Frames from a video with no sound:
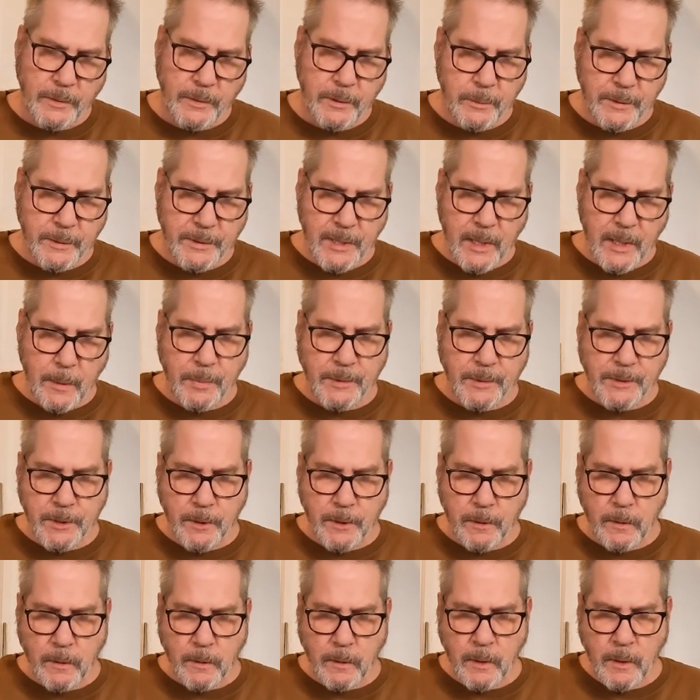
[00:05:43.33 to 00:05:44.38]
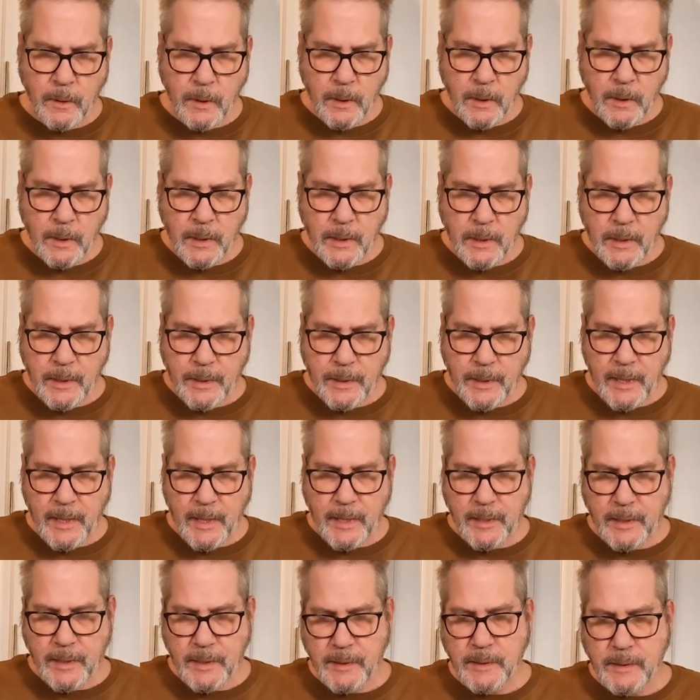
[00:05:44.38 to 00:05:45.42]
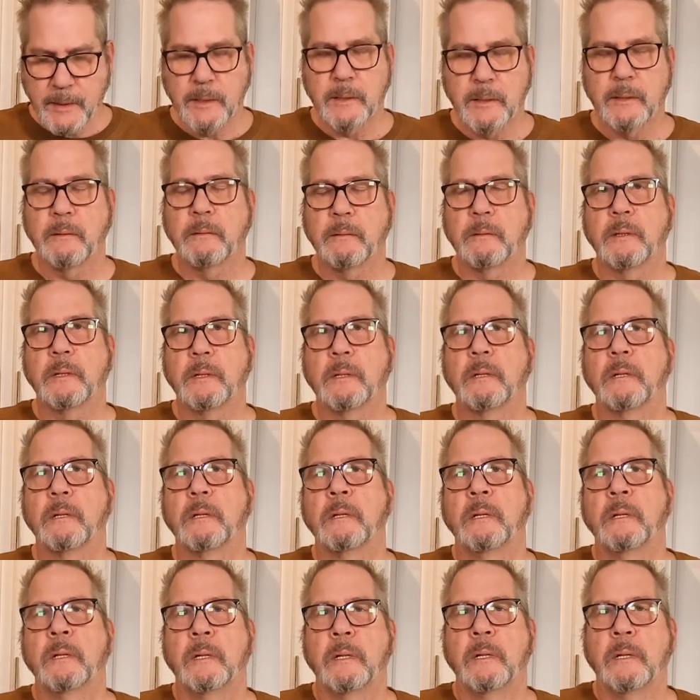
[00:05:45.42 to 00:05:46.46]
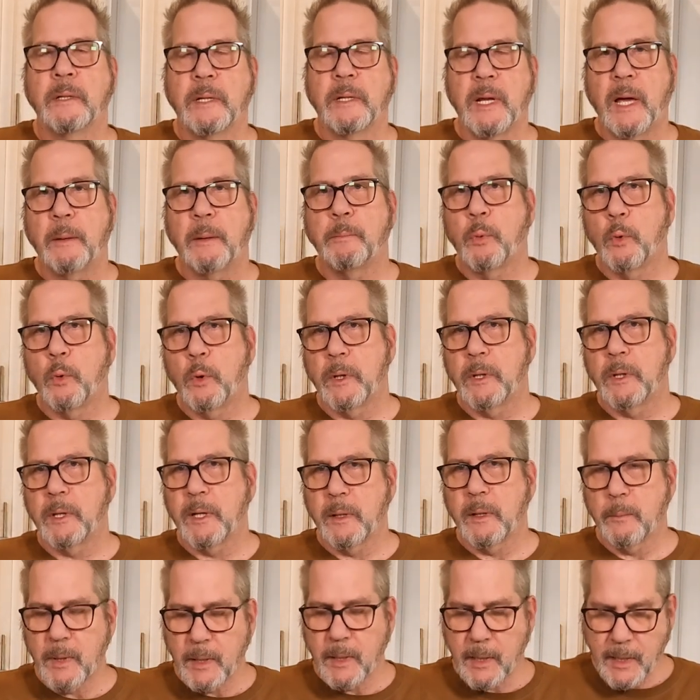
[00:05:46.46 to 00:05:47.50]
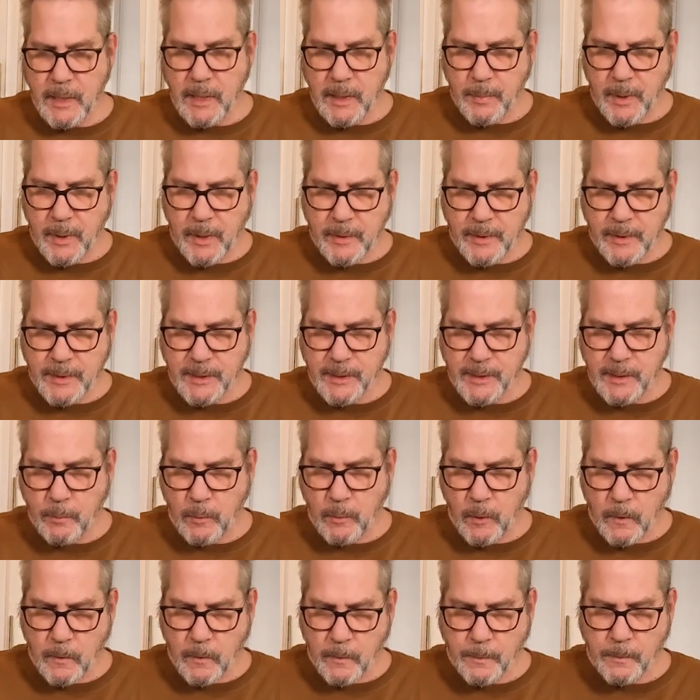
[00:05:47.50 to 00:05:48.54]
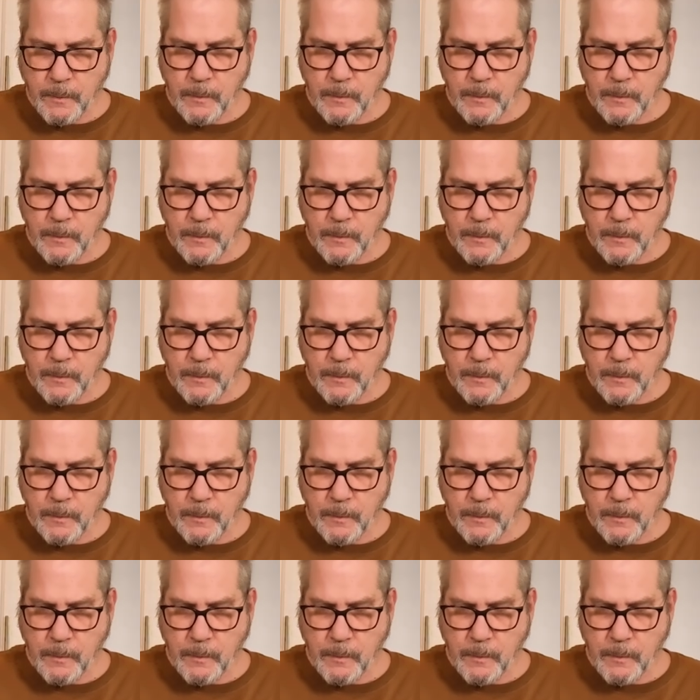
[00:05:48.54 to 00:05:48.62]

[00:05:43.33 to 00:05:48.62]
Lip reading: to a temperature that is not boiling but at about a simmer.